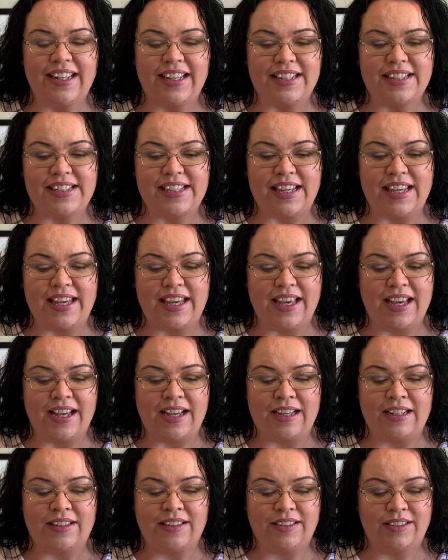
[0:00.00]
Lisa
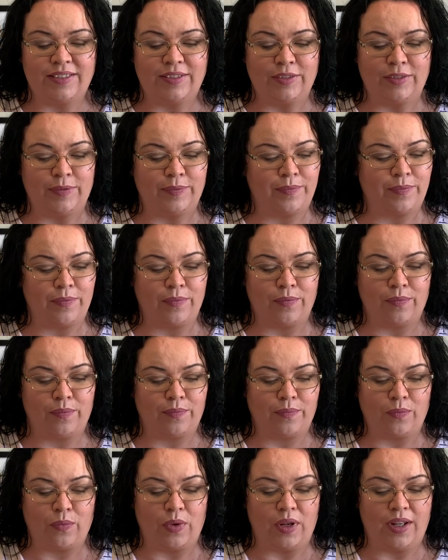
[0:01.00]
here.
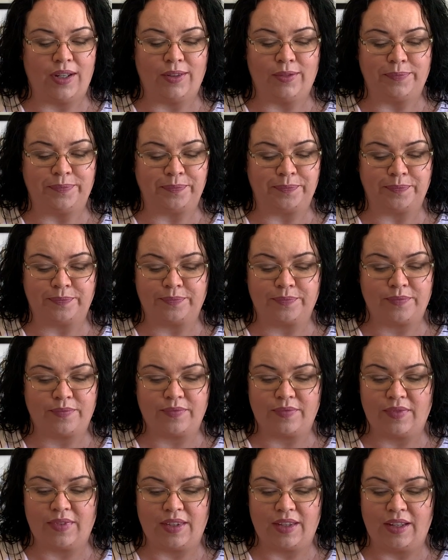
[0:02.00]
Well,
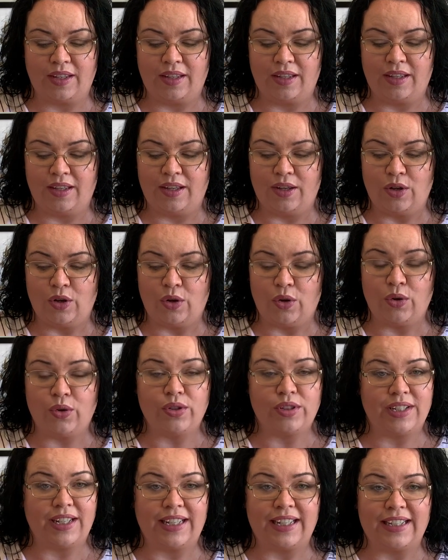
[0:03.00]

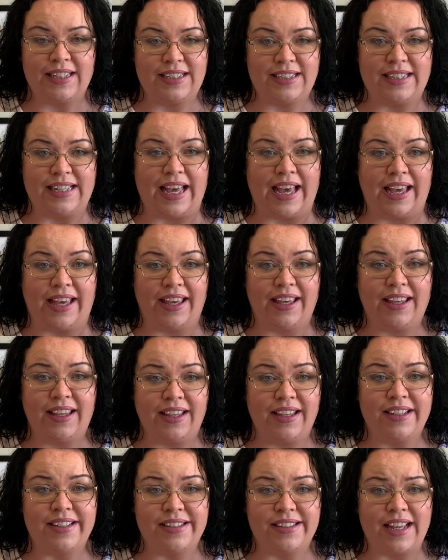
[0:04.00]
all I can
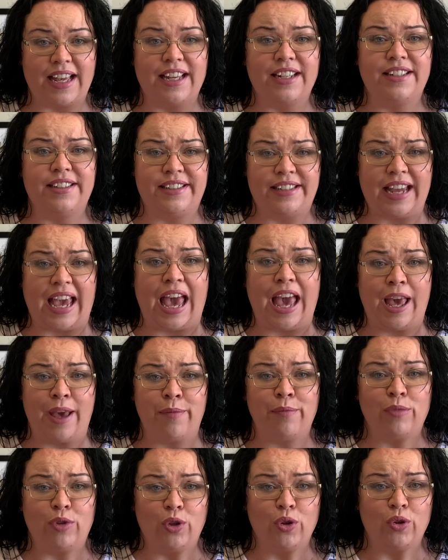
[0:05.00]
say is
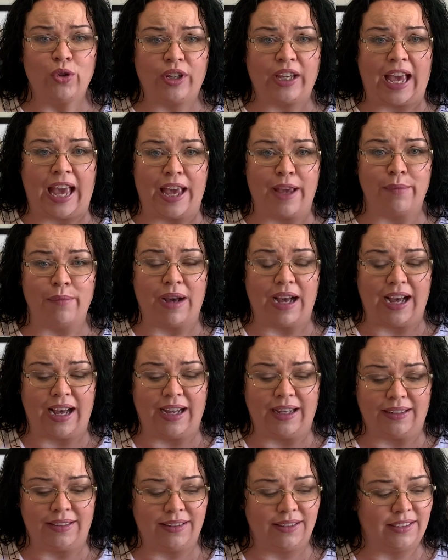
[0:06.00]
damn you
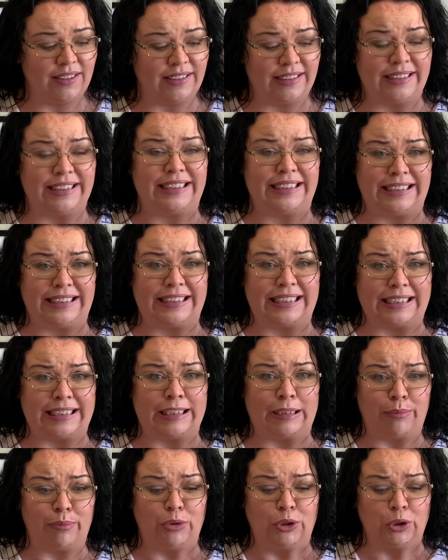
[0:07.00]
Kmart,
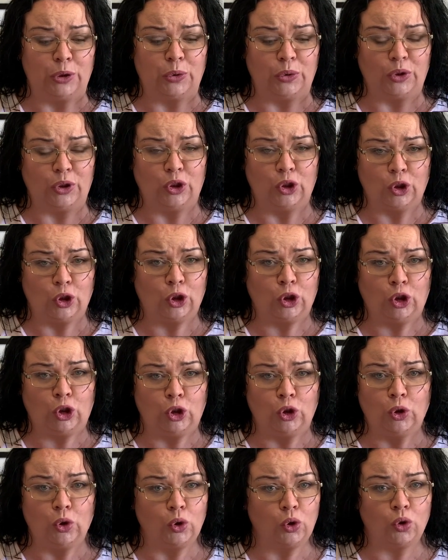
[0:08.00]
damn you and your
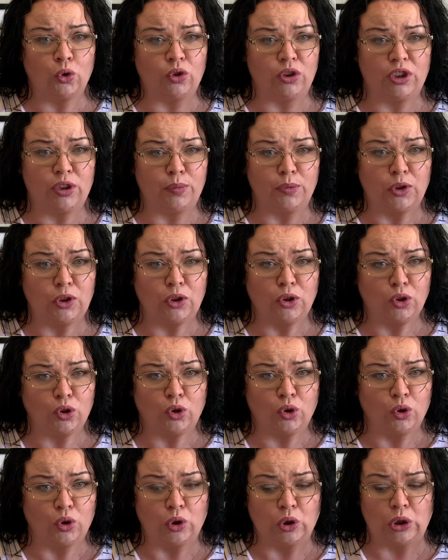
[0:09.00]
cute Christmas
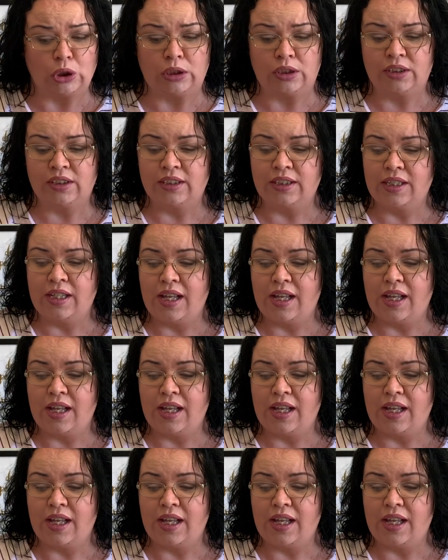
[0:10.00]
decor.